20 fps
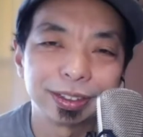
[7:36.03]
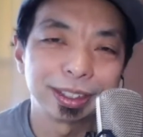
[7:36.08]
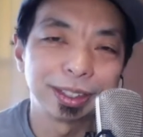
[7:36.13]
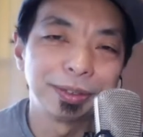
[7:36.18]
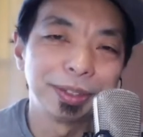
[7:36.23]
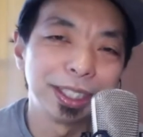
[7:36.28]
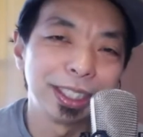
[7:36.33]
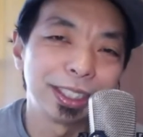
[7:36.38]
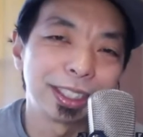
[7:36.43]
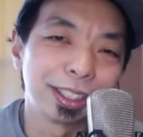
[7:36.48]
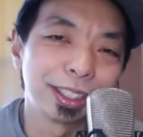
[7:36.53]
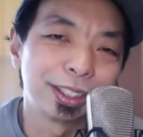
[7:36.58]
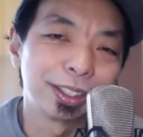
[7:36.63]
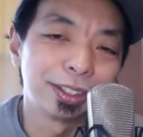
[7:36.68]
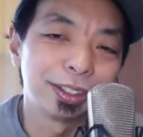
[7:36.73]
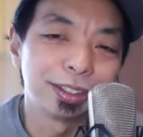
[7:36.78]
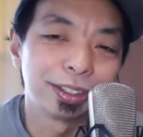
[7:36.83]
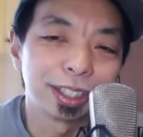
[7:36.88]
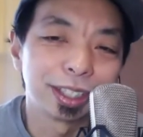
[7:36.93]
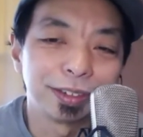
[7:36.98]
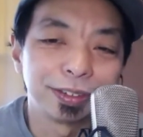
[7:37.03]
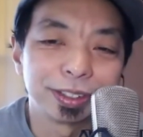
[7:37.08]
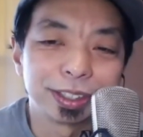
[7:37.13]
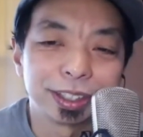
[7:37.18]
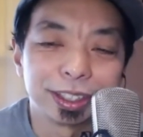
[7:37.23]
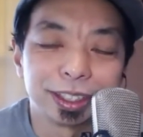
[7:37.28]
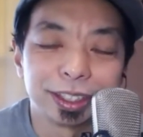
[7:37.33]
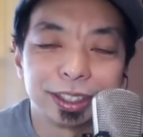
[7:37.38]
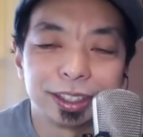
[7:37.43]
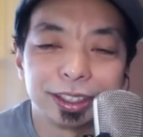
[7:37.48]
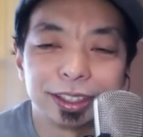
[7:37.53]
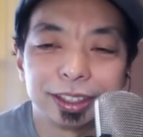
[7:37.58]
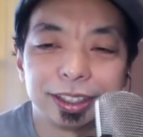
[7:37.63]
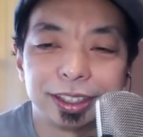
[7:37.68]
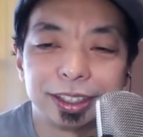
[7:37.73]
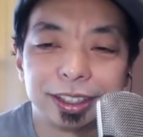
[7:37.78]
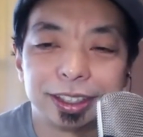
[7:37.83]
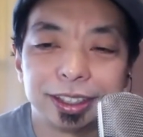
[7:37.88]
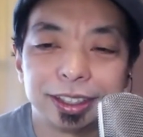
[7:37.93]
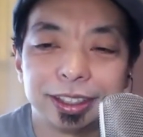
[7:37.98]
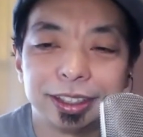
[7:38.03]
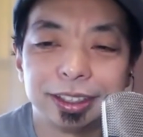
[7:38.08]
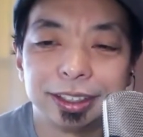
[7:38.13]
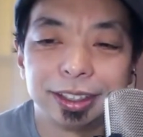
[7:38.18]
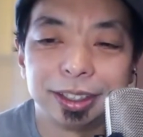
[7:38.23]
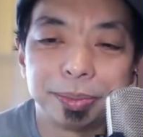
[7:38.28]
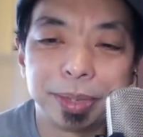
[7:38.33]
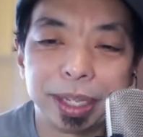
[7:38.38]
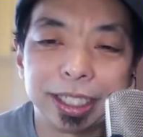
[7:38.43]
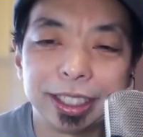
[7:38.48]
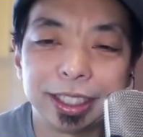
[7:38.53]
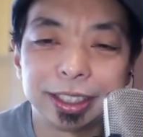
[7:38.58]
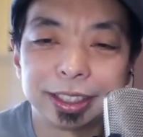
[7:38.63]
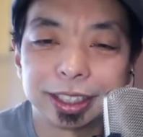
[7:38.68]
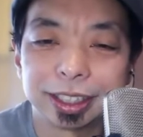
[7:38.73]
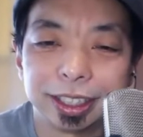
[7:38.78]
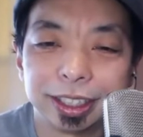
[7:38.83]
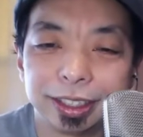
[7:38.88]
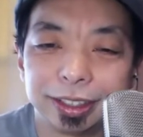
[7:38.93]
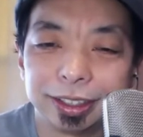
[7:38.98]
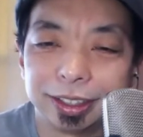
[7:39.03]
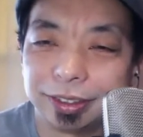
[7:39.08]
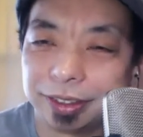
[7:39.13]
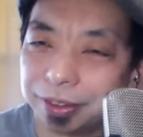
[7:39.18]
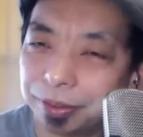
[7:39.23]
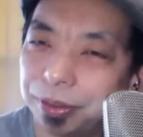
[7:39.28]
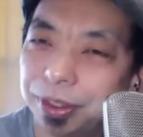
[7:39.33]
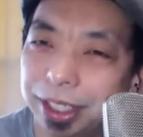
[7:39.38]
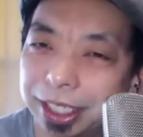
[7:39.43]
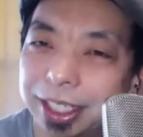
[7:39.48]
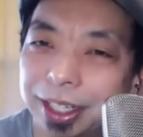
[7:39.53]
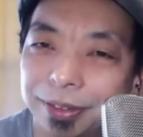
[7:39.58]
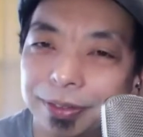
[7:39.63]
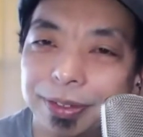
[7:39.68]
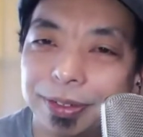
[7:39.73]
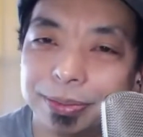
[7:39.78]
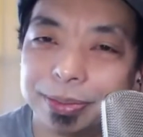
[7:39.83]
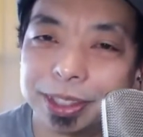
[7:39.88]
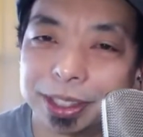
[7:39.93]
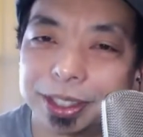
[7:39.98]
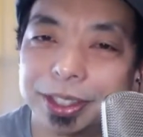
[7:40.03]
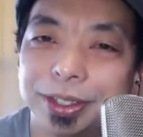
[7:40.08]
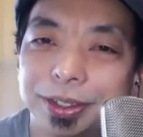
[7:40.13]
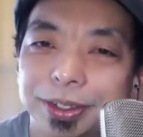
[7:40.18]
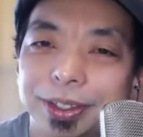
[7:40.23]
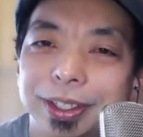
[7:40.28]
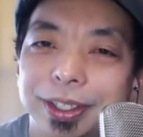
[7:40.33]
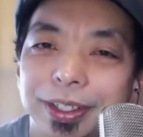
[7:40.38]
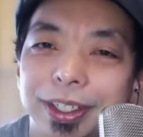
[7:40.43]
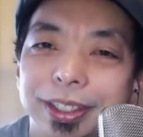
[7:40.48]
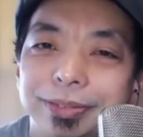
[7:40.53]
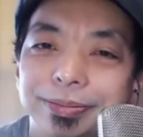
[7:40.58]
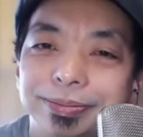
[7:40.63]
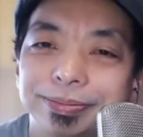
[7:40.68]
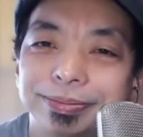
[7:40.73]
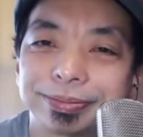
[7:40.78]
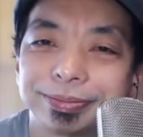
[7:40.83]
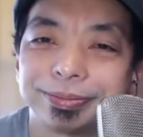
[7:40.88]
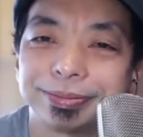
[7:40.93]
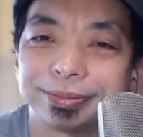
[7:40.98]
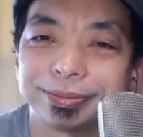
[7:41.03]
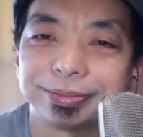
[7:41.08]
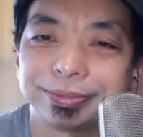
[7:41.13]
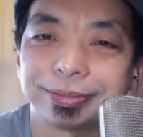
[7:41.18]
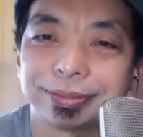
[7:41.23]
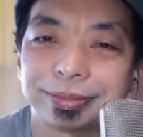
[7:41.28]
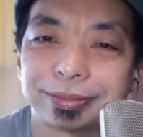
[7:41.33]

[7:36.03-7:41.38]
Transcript: of these concerns, obviously, on the banking side, really come from security, right? Mm-hmm.